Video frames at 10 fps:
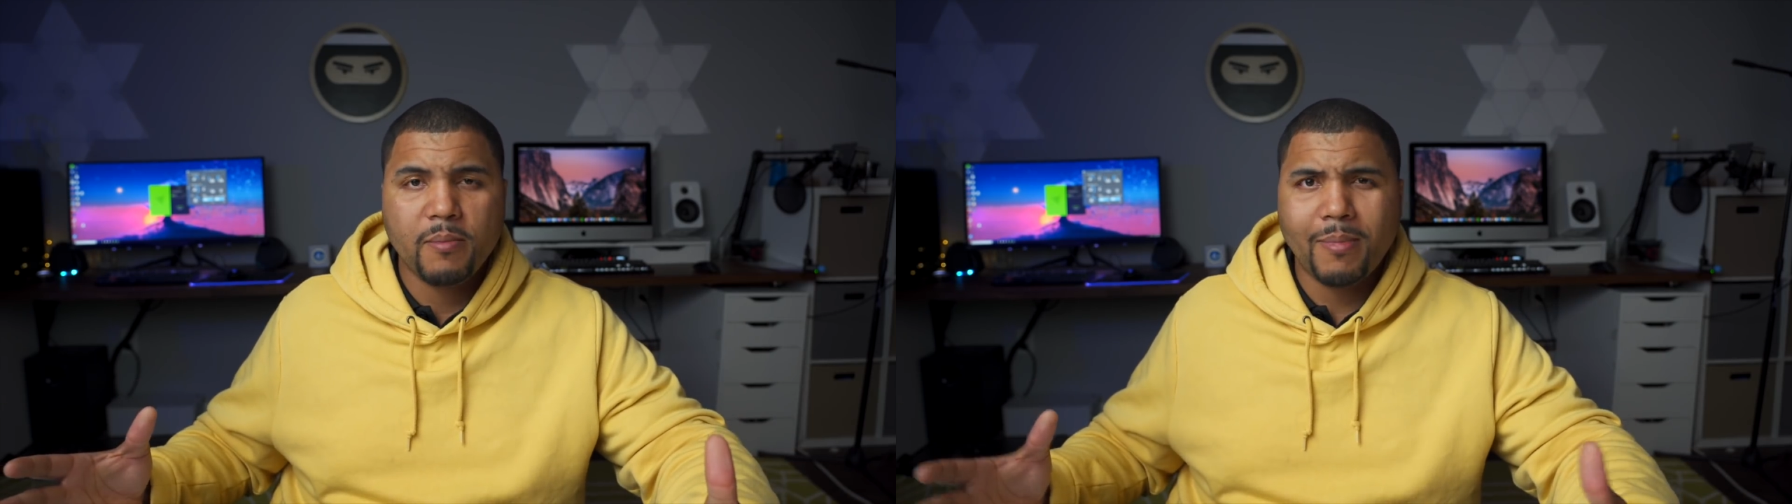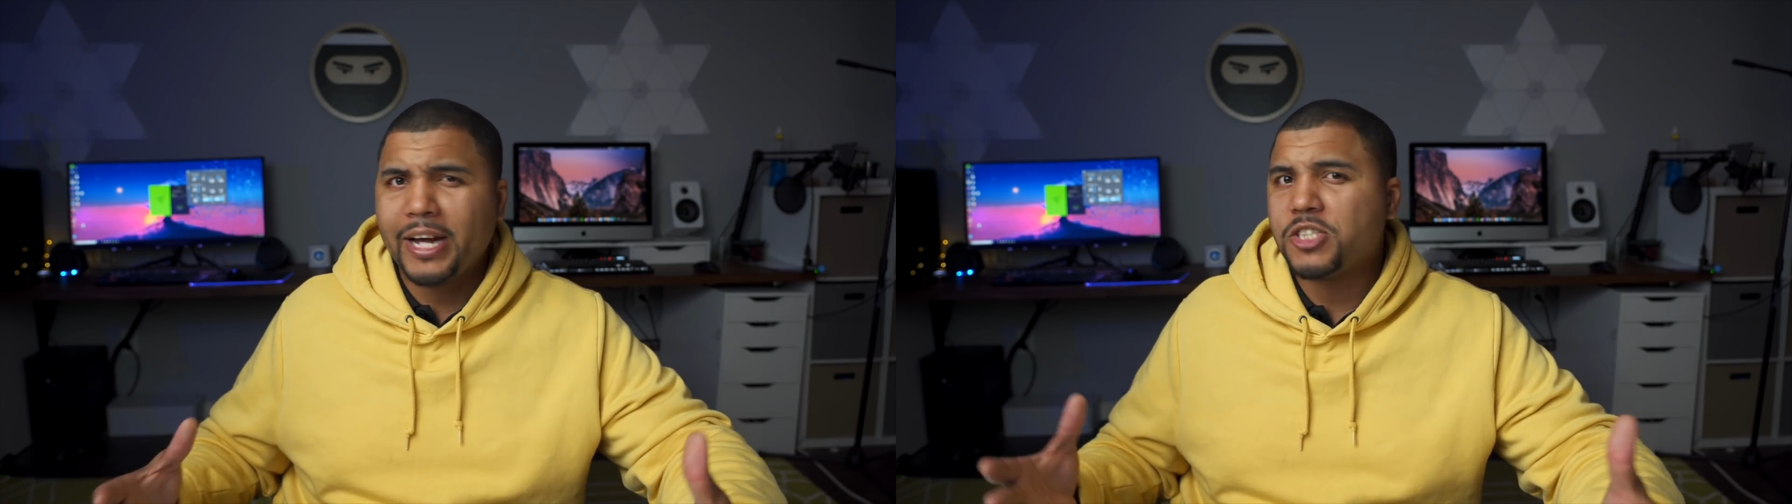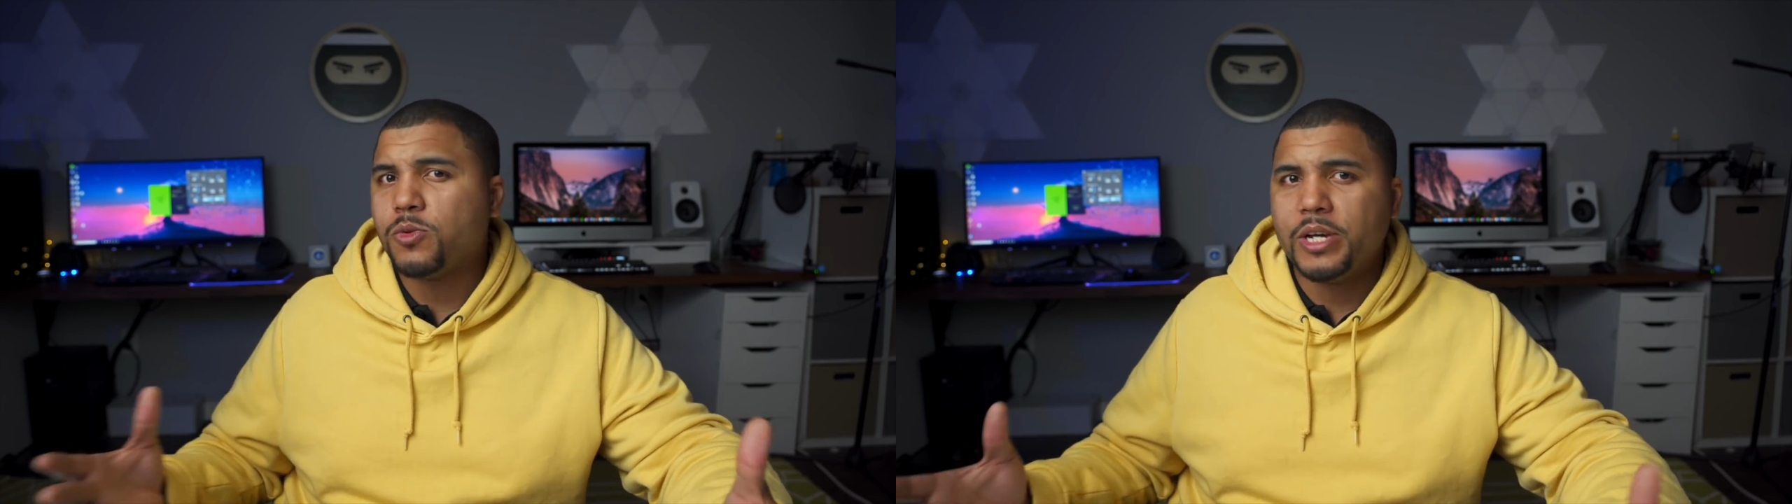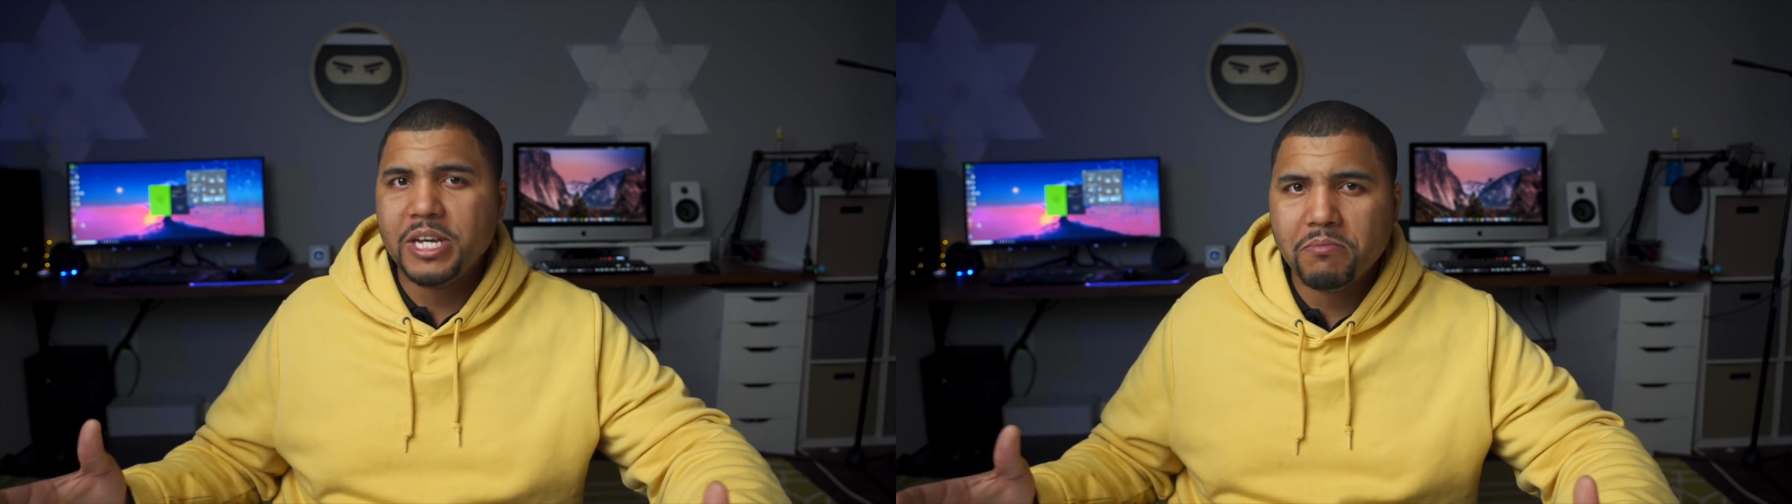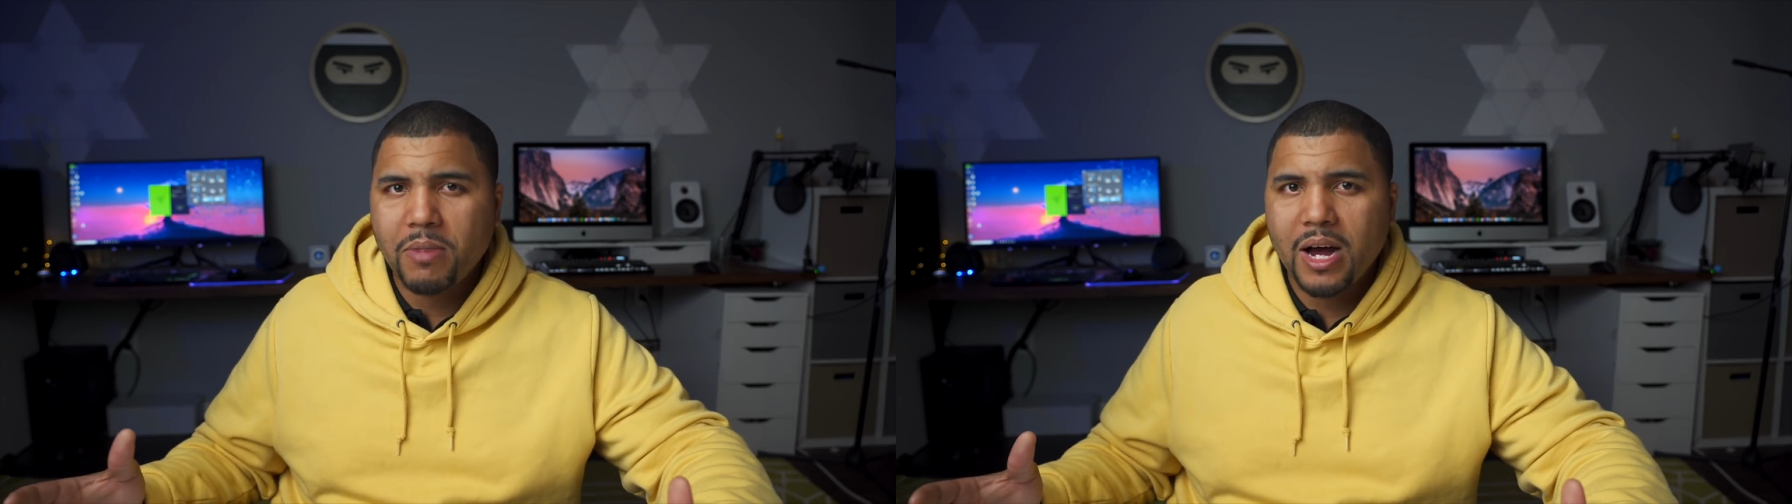my actual
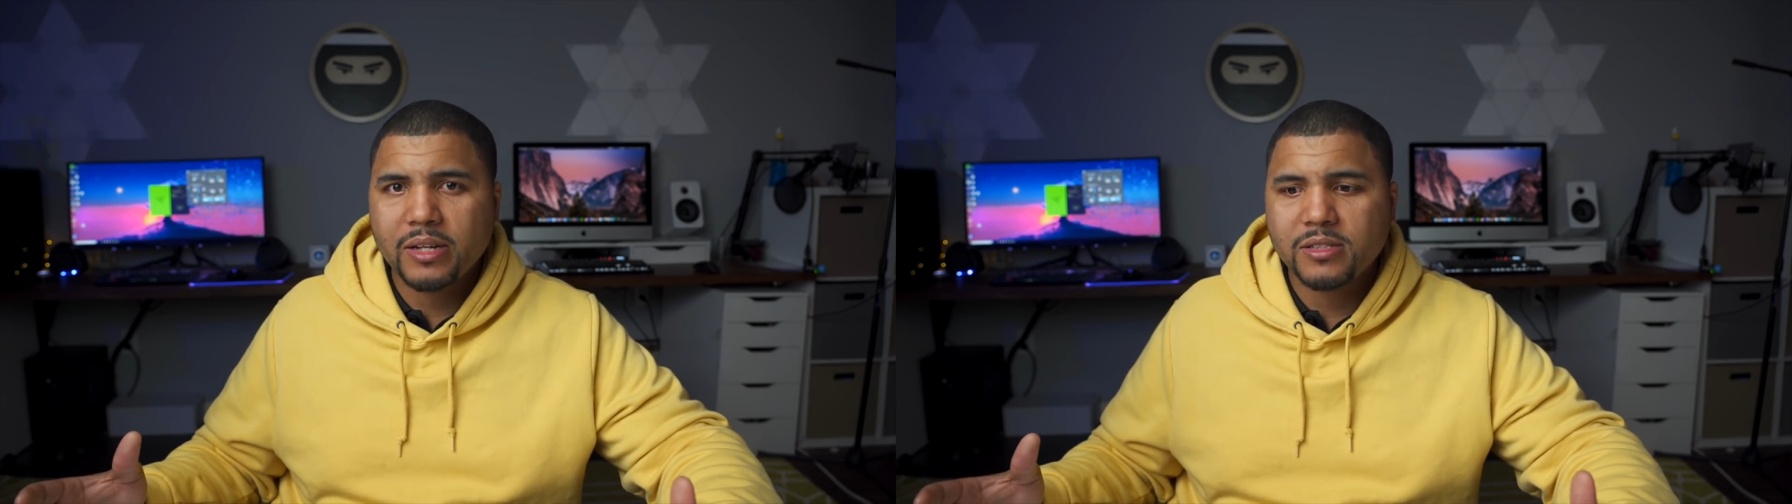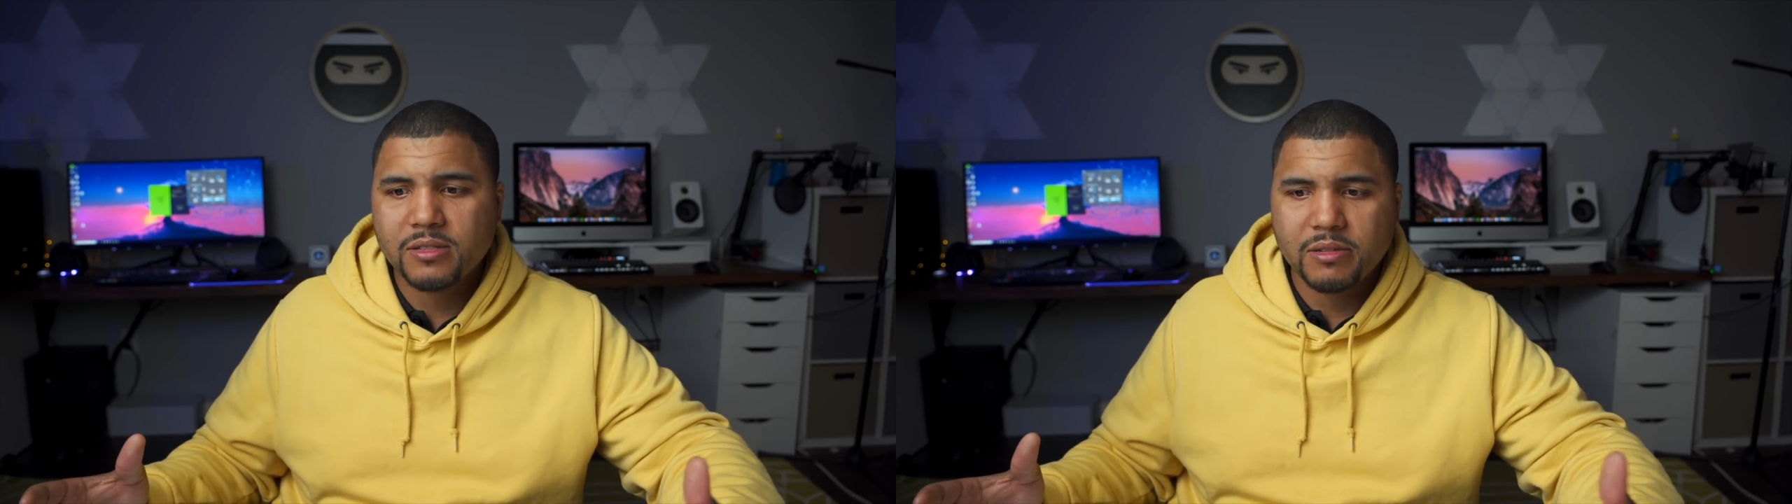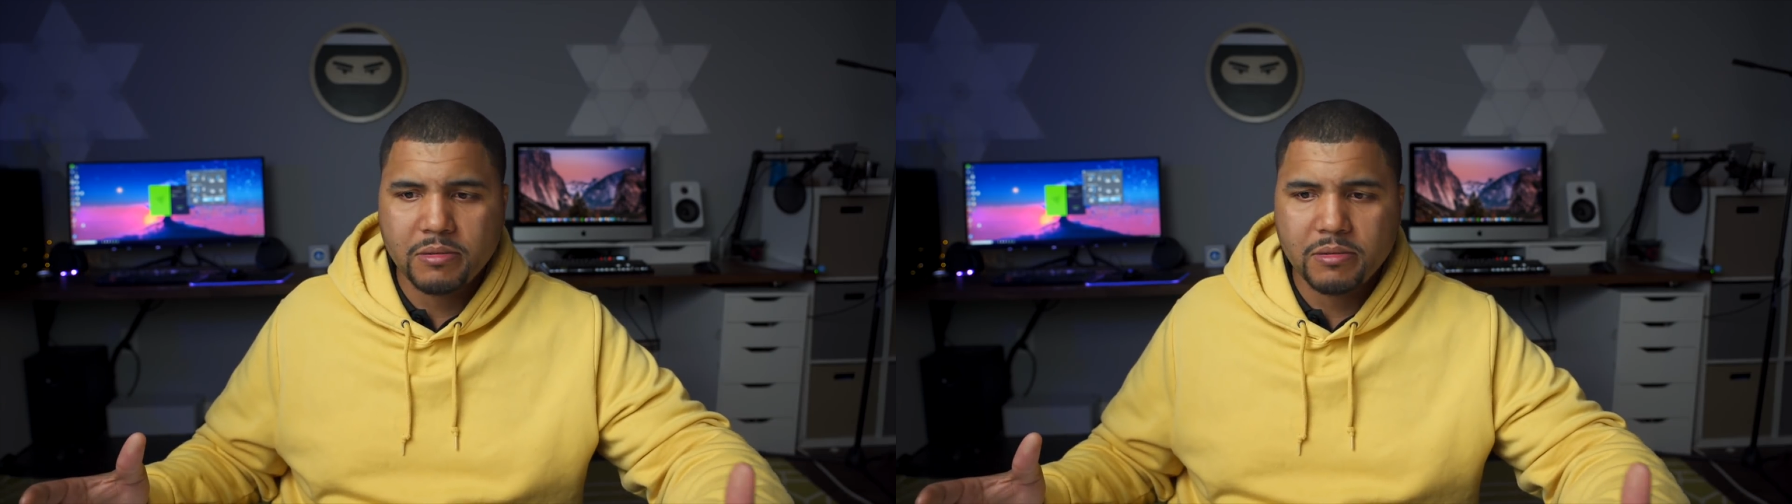inbox